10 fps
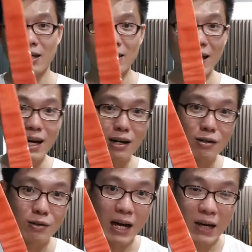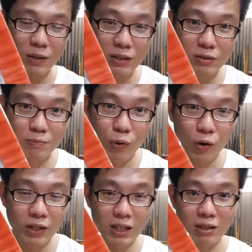now I want to
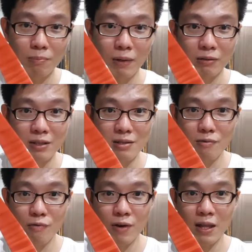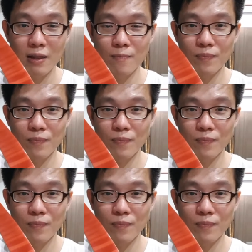point out about this red.